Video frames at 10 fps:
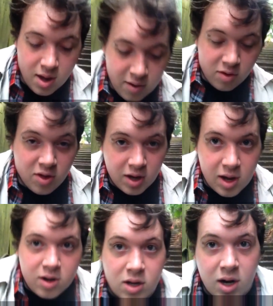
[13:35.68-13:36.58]
If you think
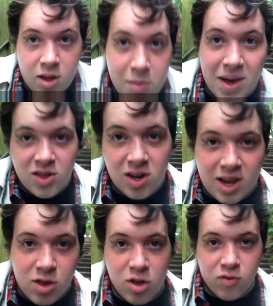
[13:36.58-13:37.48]
I look an utter mess
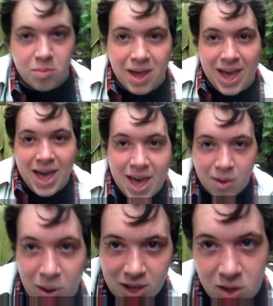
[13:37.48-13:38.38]
today just from the
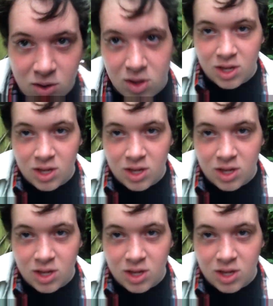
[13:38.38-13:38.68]
hair, wait till you